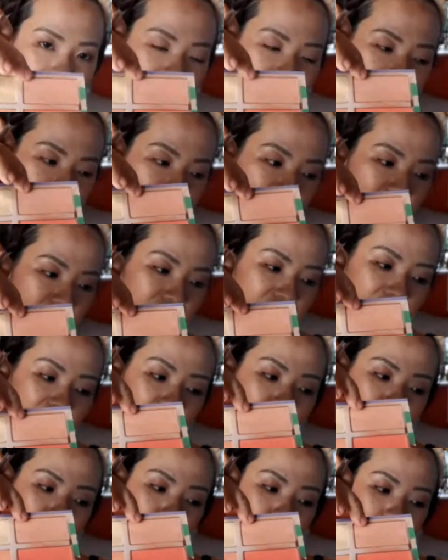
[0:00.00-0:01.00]
This color can
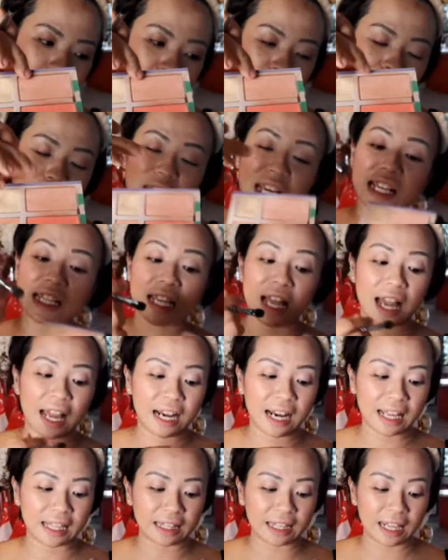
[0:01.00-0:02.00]
also be used as a
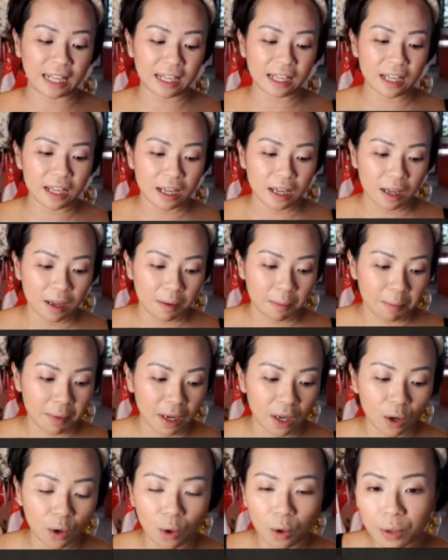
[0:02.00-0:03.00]
highlighting
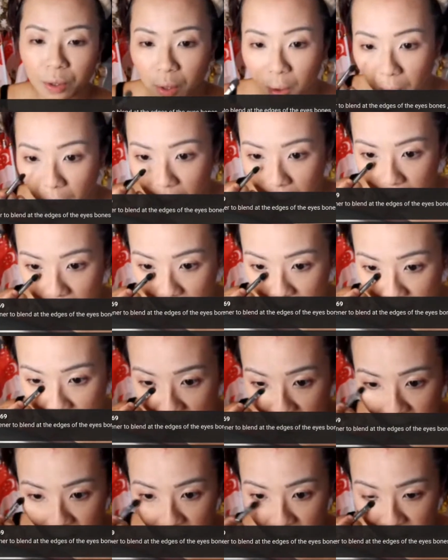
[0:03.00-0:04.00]
below your
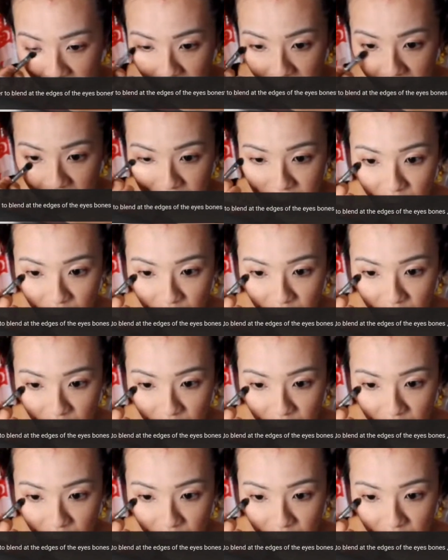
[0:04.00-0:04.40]
eye area.